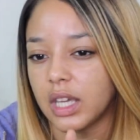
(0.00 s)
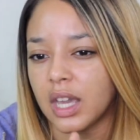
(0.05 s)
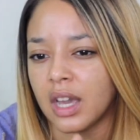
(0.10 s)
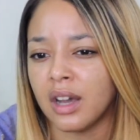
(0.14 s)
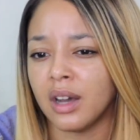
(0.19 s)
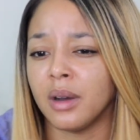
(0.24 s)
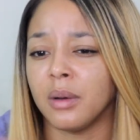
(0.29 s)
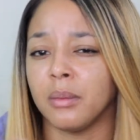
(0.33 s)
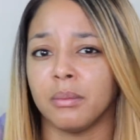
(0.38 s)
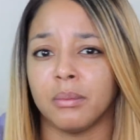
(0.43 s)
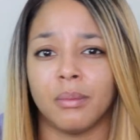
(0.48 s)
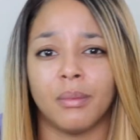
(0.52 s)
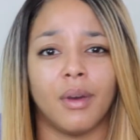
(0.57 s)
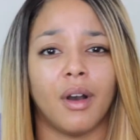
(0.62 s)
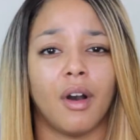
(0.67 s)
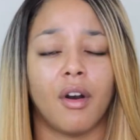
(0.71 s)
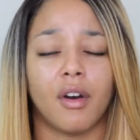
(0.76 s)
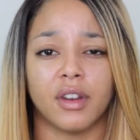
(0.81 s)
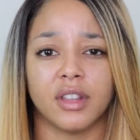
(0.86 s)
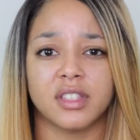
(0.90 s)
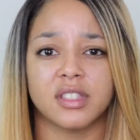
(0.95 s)
Um,
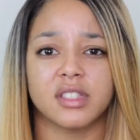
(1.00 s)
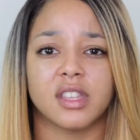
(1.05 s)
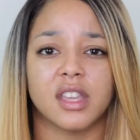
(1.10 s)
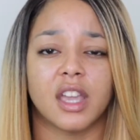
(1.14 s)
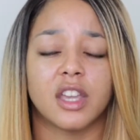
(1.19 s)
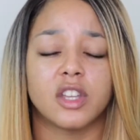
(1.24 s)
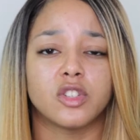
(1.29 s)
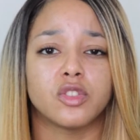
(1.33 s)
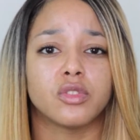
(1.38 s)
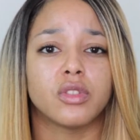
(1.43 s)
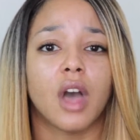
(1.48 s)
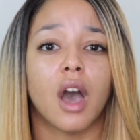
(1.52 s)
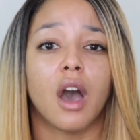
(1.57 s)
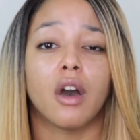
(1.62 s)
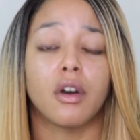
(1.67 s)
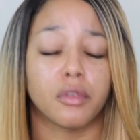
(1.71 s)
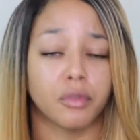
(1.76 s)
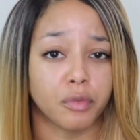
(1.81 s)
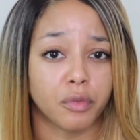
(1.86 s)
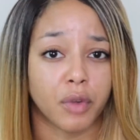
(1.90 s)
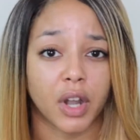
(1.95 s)
honestly, I do that
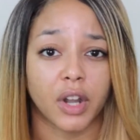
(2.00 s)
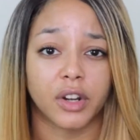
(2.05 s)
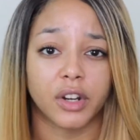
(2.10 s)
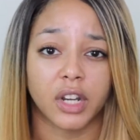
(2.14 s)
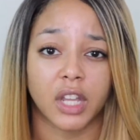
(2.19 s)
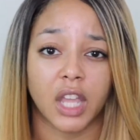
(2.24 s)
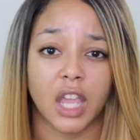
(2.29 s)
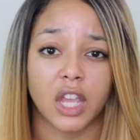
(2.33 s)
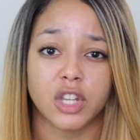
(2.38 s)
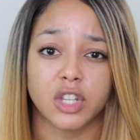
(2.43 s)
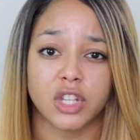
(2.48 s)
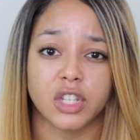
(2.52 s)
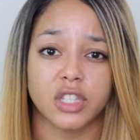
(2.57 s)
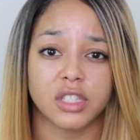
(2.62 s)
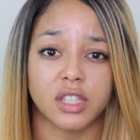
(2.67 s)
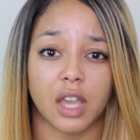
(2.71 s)
on rare occasions.